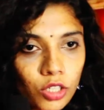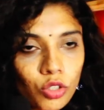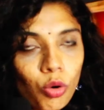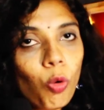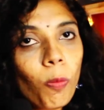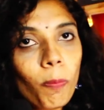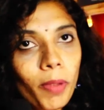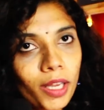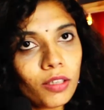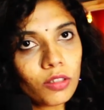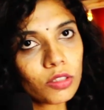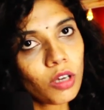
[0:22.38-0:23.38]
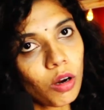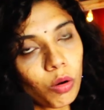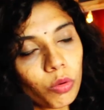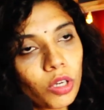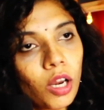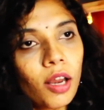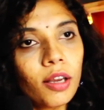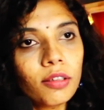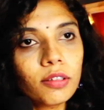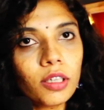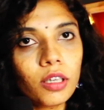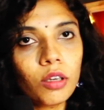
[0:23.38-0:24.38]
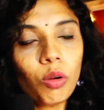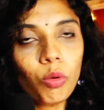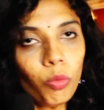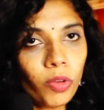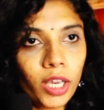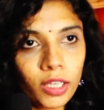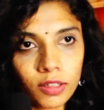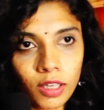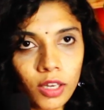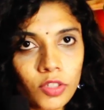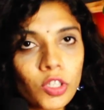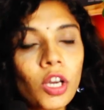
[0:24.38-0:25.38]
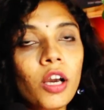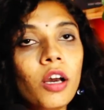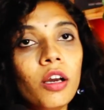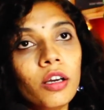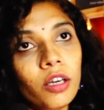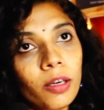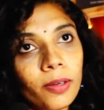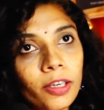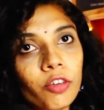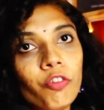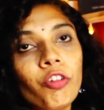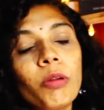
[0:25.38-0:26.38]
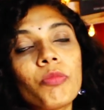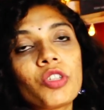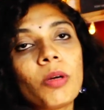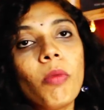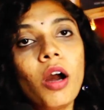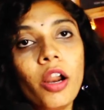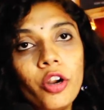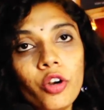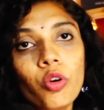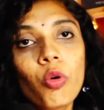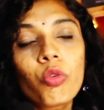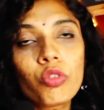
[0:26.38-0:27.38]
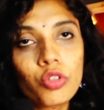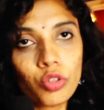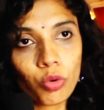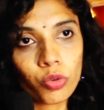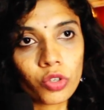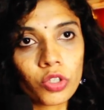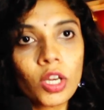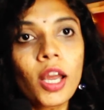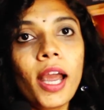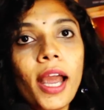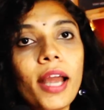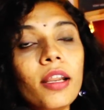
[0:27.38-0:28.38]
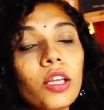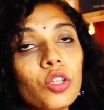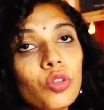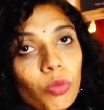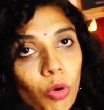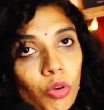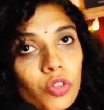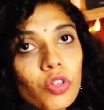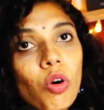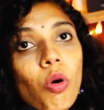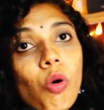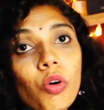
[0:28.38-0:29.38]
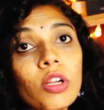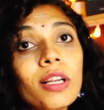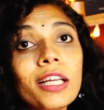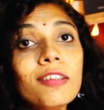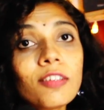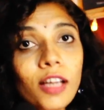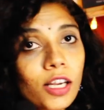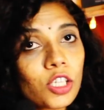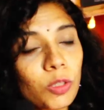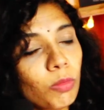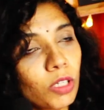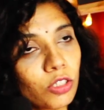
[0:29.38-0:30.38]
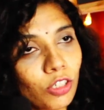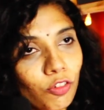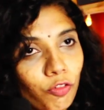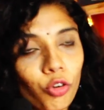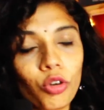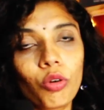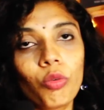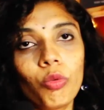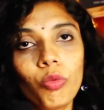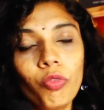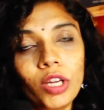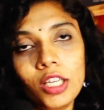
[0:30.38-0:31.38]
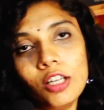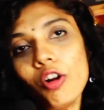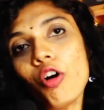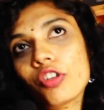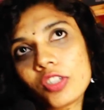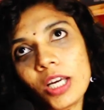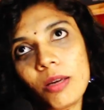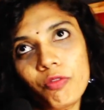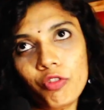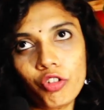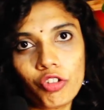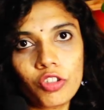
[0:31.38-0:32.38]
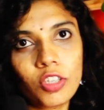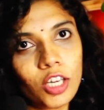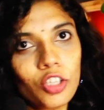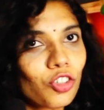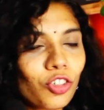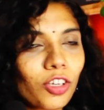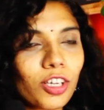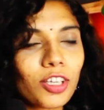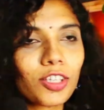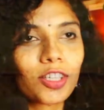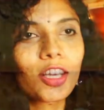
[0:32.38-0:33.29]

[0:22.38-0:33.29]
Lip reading: who penned down the Vedas heard it from some unknown source, and it was orally transmitted for a very long time, for centuries,